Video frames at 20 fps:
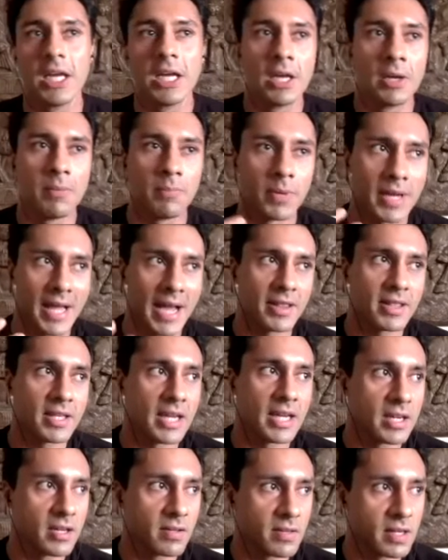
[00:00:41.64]
but at the
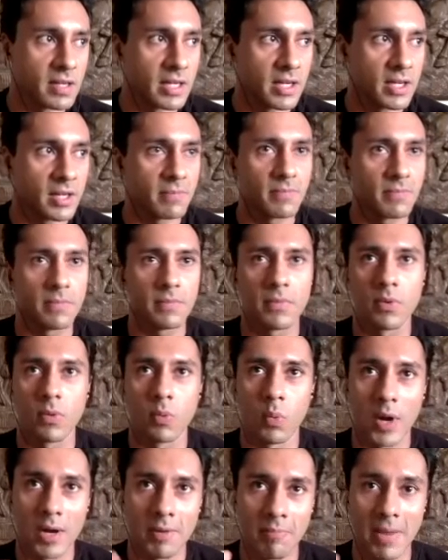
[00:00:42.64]
end of the day
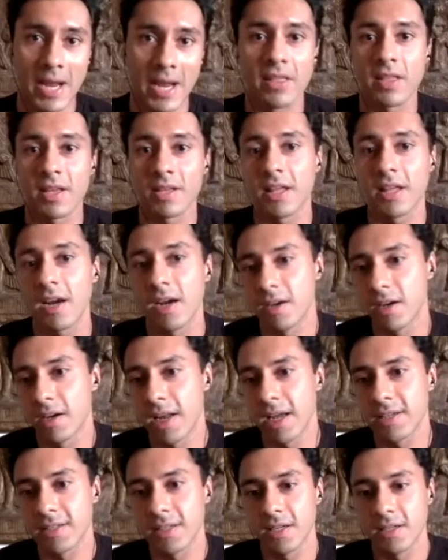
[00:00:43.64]
one main thing that i
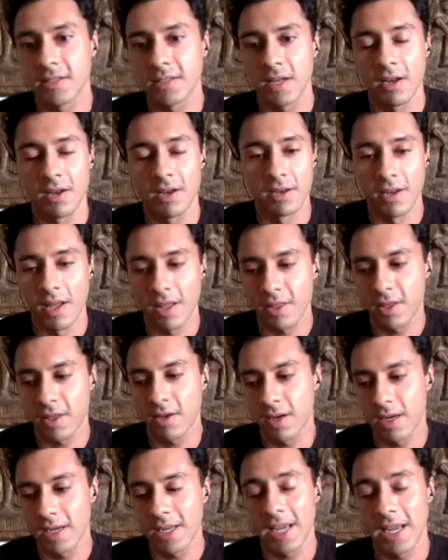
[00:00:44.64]
realized is nothing
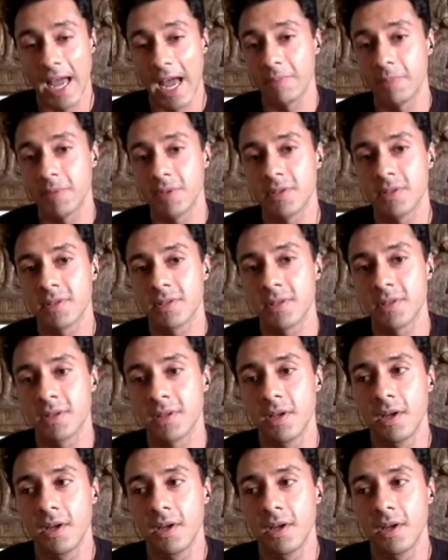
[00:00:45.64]
really happens